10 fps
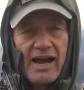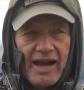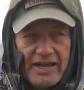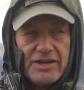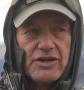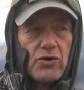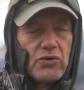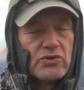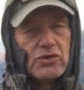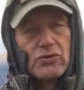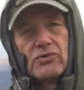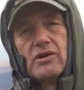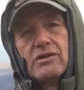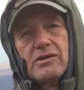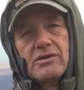I don't use it
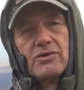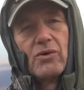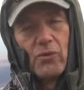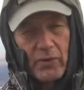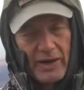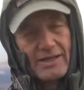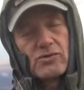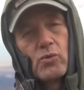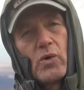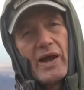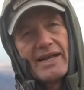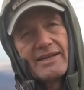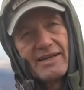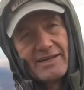when it's wet